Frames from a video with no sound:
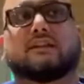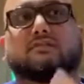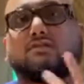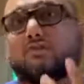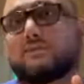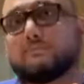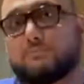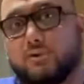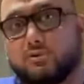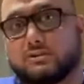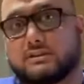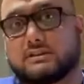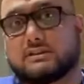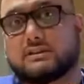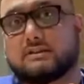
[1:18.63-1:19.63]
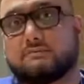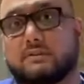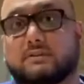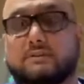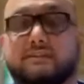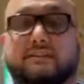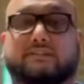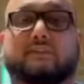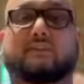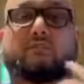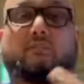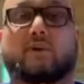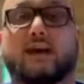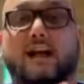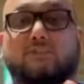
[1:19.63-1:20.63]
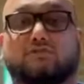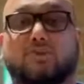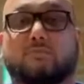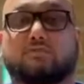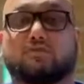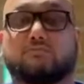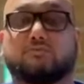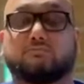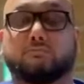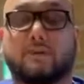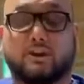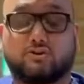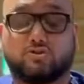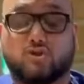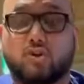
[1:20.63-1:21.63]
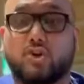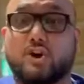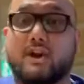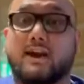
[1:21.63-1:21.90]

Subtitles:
not important, but this is what our job is, to make sure